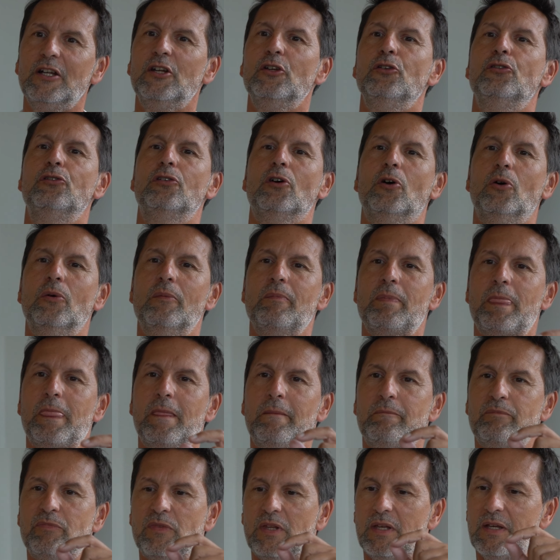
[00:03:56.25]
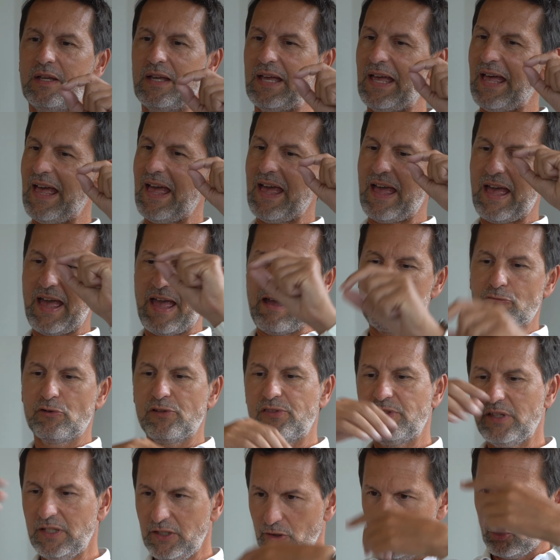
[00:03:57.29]
So
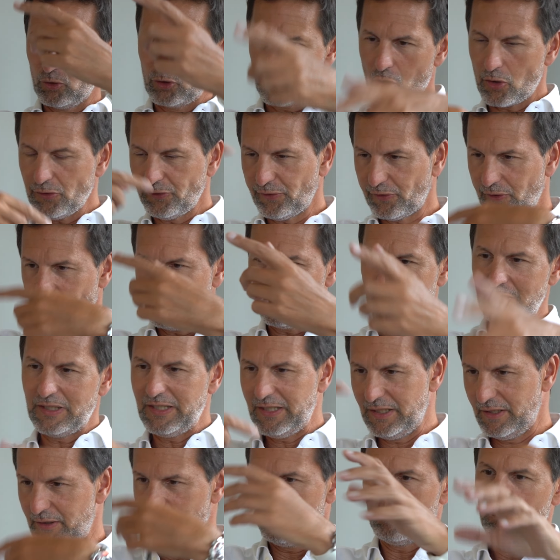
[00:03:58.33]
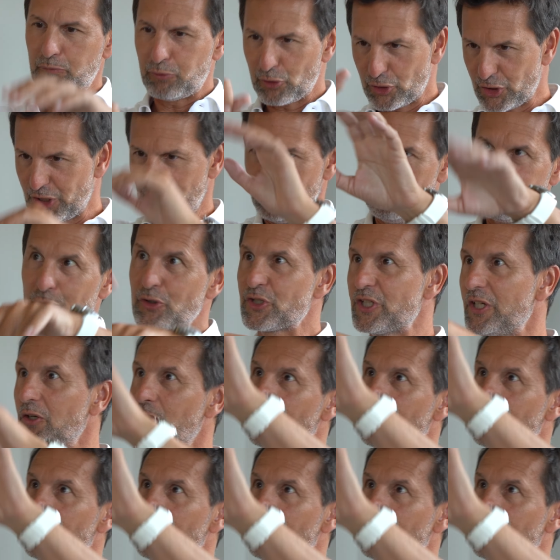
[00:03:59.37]
everything, you're constantly pushing